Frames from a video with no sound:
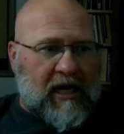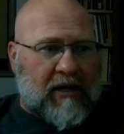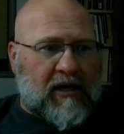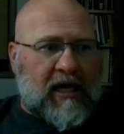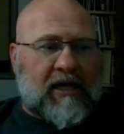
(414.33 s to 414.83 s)

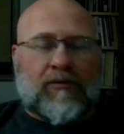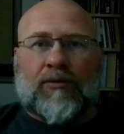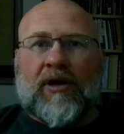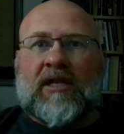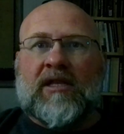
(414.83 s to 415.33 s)
I
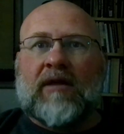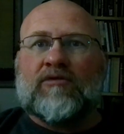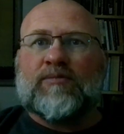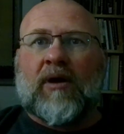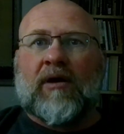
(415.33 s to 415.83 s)
didn't read that it
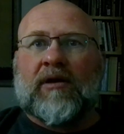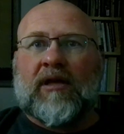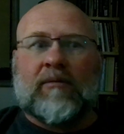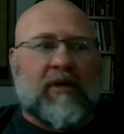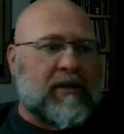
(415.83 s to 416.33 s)
was
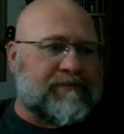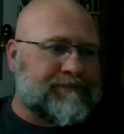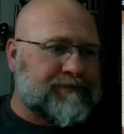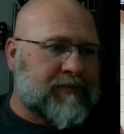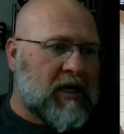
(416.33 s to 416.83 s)
bonded, but
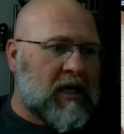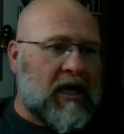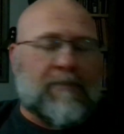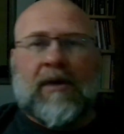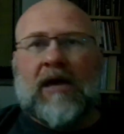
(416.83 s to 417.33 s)

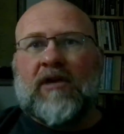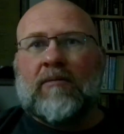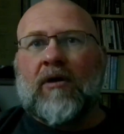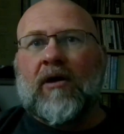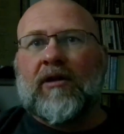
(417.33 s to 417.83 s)
it may be
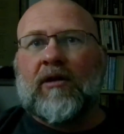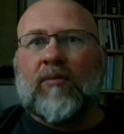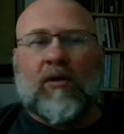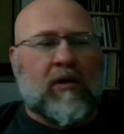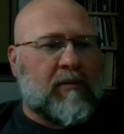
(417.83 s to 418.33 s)
a bonded
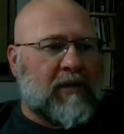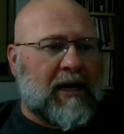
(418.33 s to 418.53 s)
bullet.